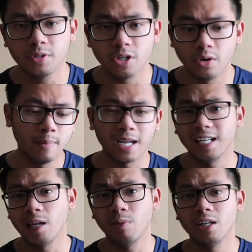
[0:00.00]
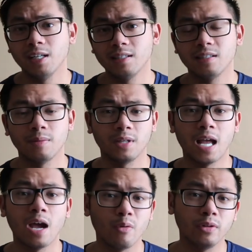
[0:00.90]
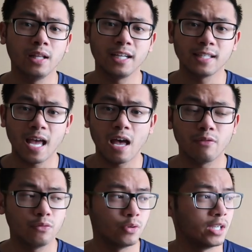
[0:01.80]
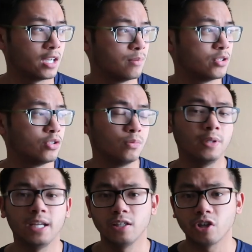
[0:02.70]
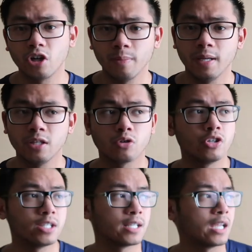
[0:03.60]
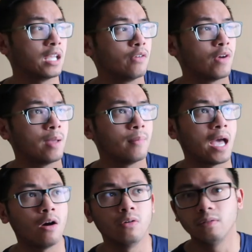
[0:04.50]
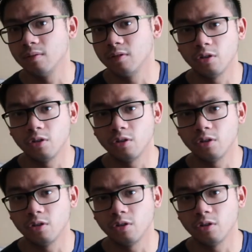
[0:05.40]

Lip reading: So macadamia nuts is something I would like to have when it comes to playing in tournaments, or just like if I'm out